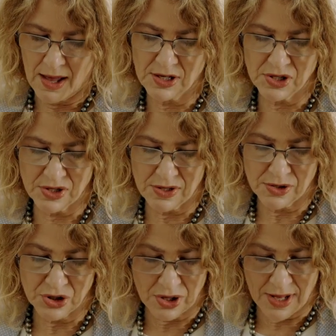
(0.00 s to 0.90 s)
as,
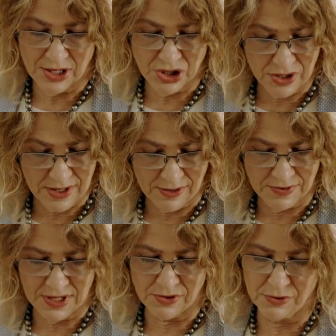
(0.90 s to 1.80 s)
as she
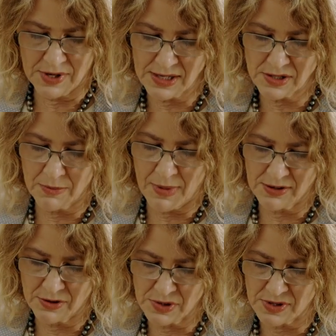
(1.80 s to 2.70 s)
delves into texts and
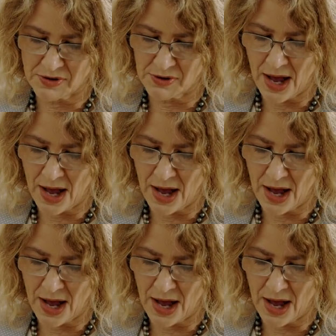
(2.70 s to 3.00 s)
matters that are